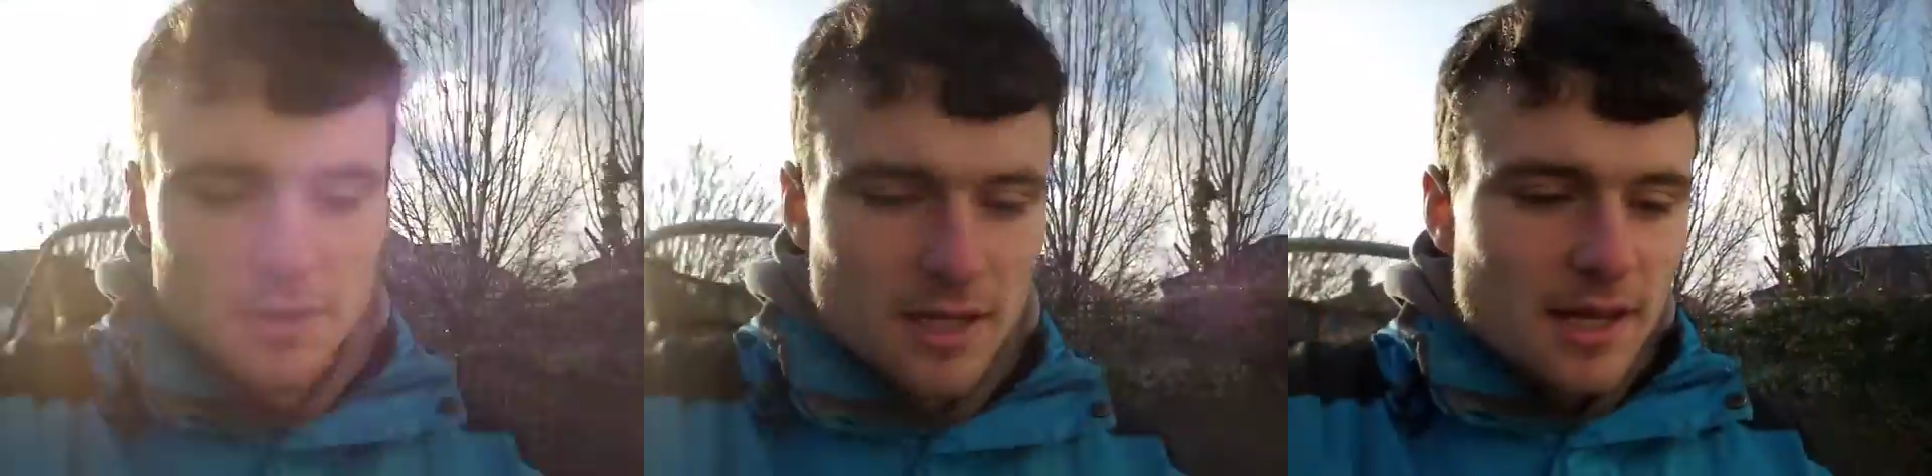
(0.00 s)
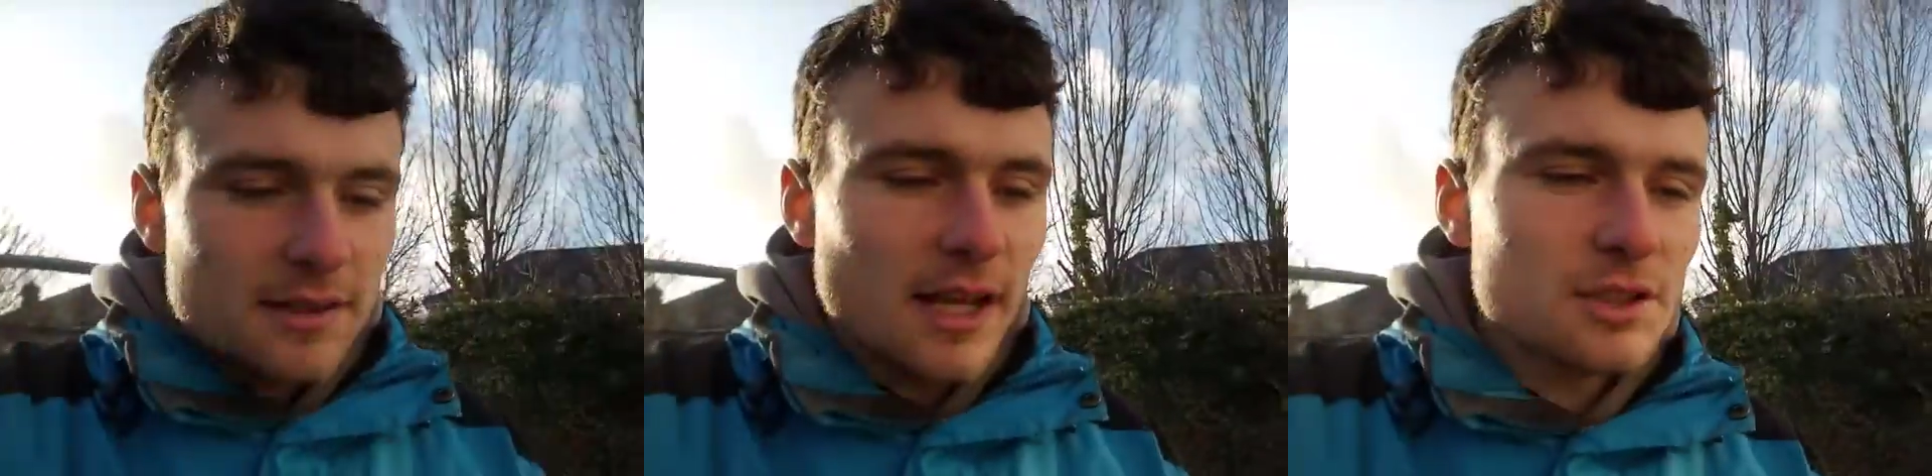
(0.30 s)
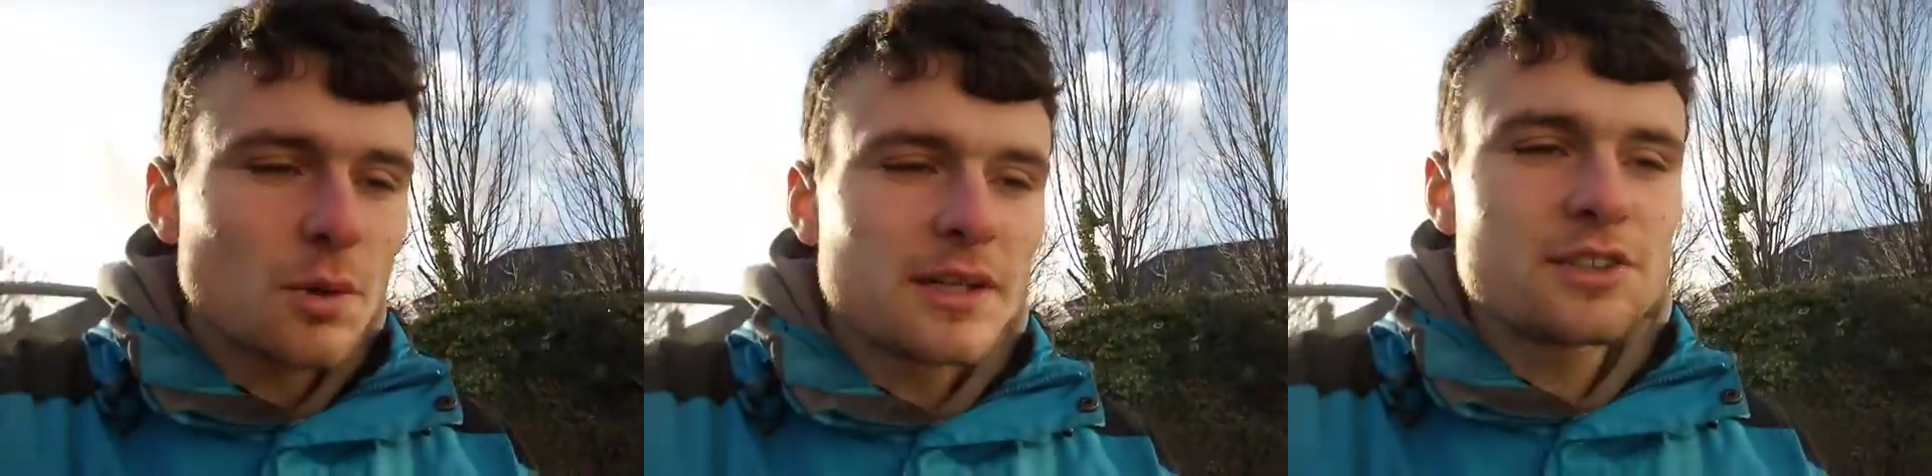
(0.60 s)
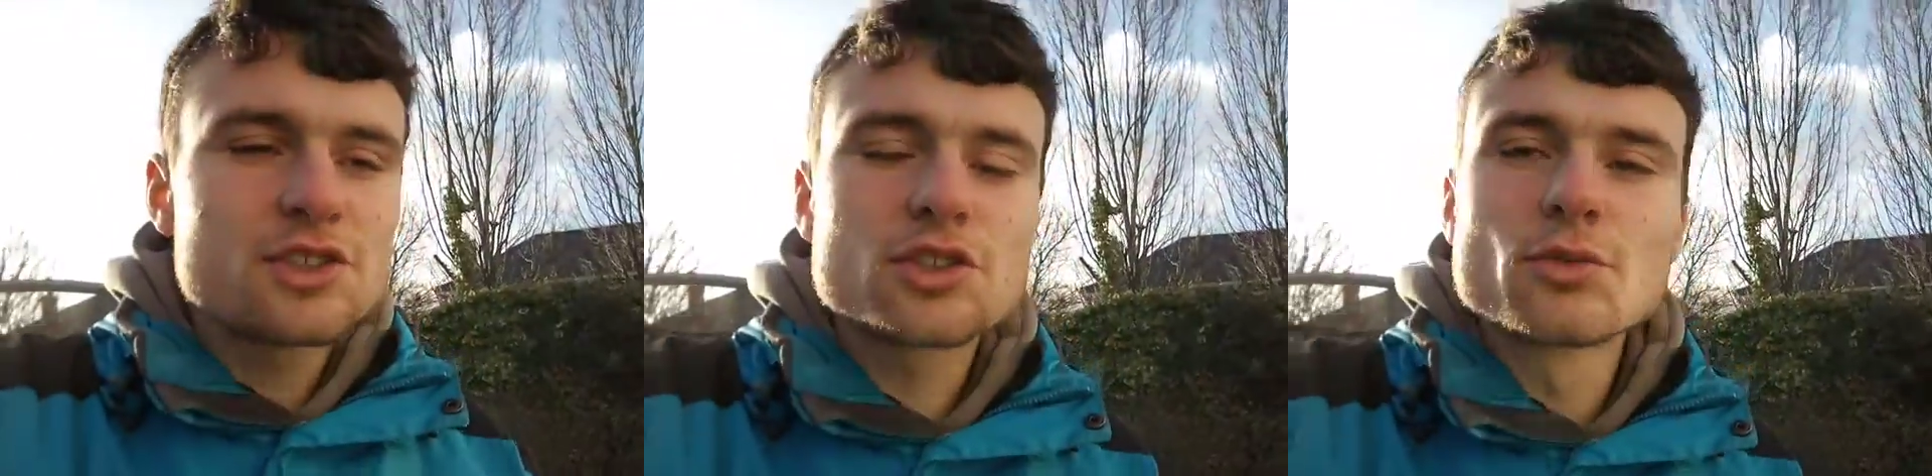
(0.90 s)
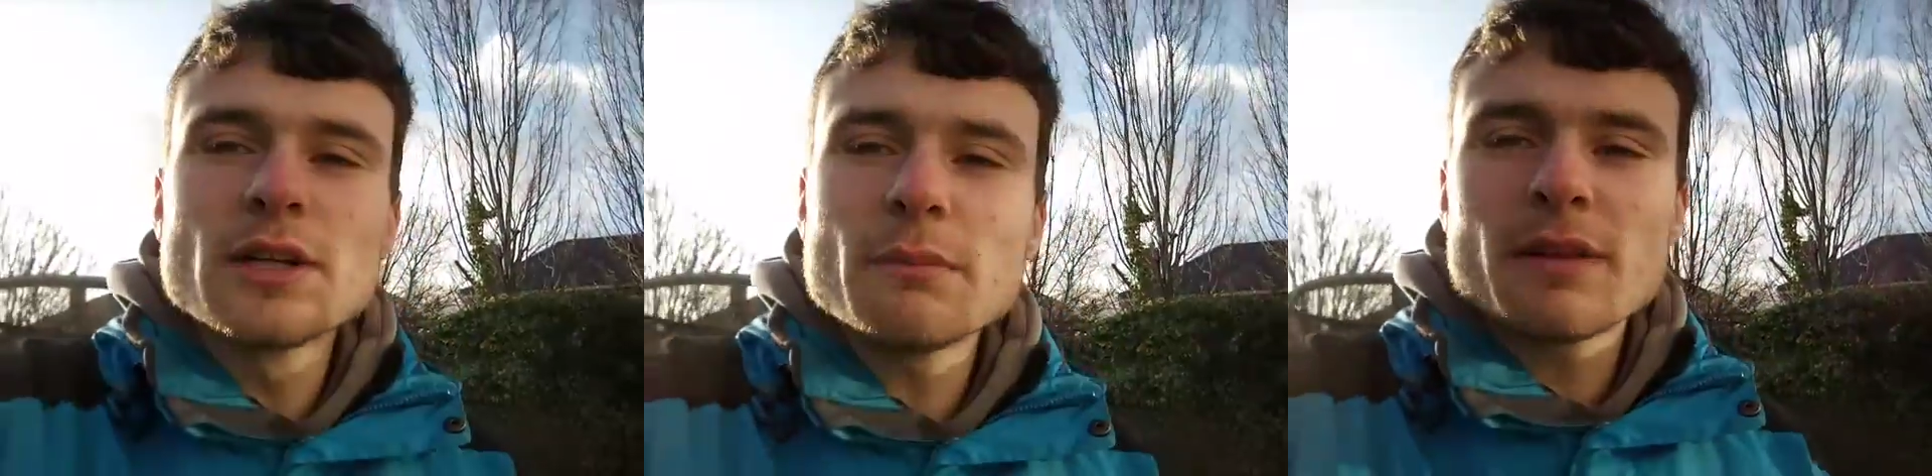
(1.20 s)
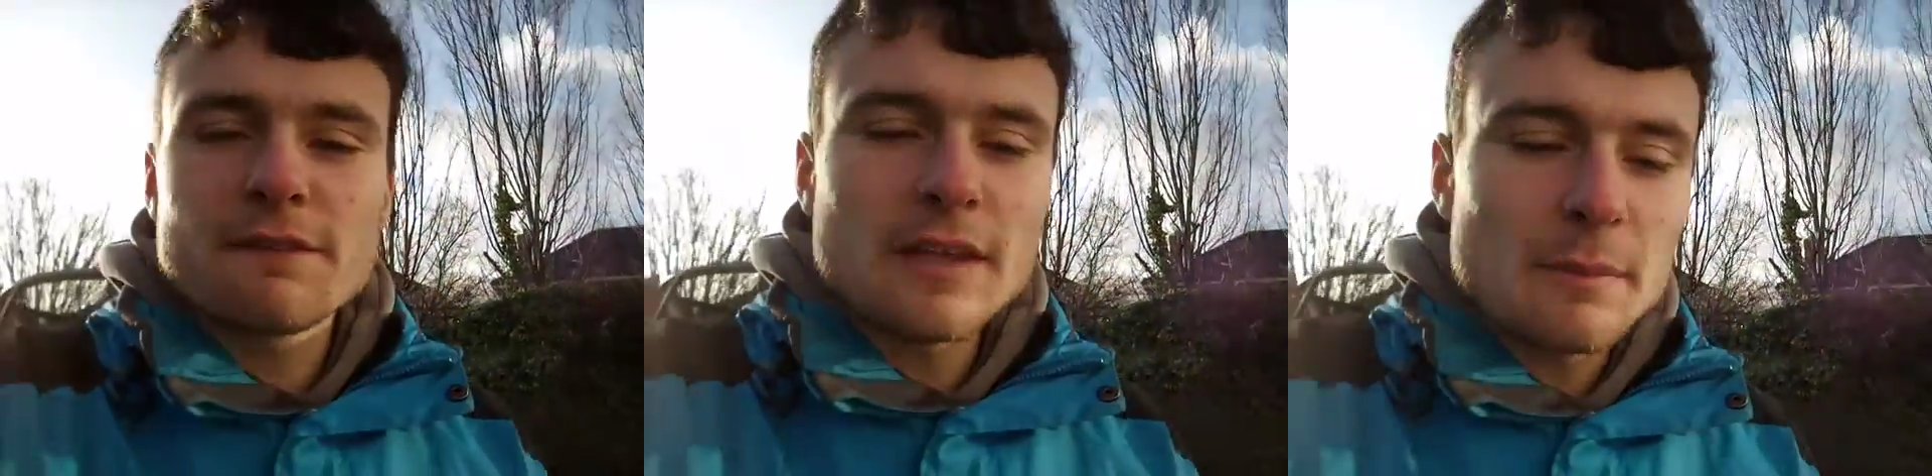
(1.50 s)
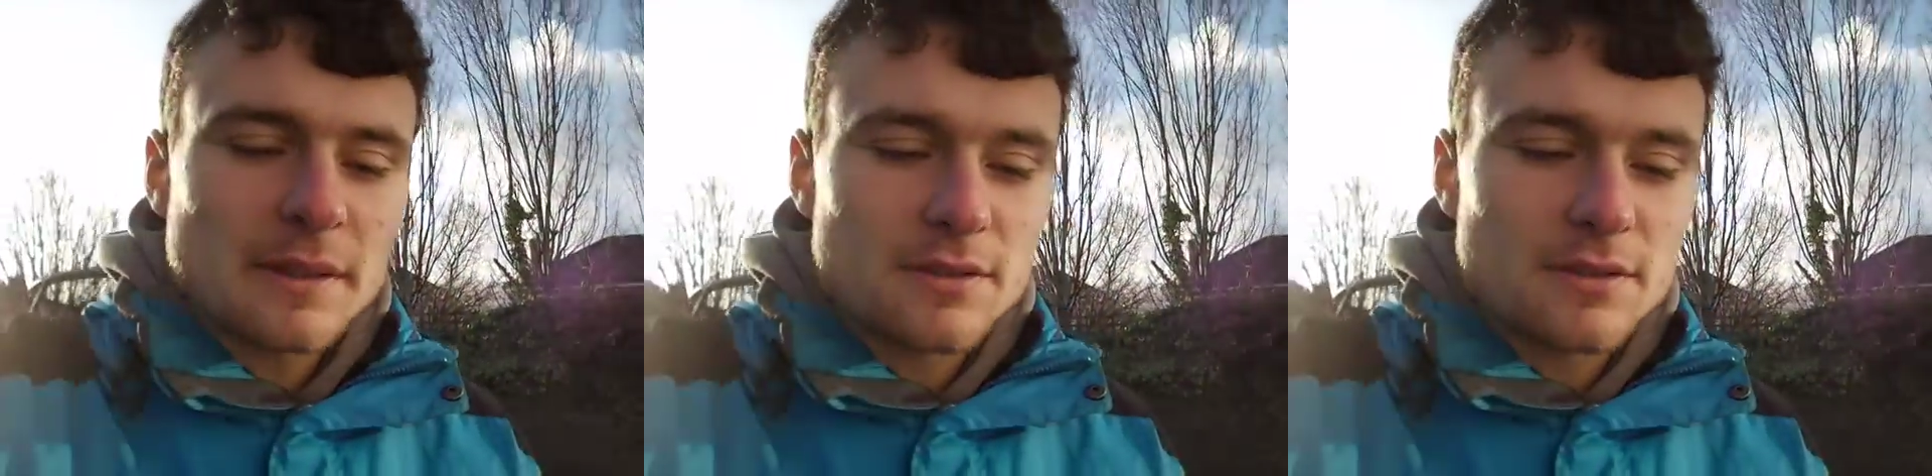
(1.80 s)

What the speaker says: know what I mean? That's why he screamed at Phoebe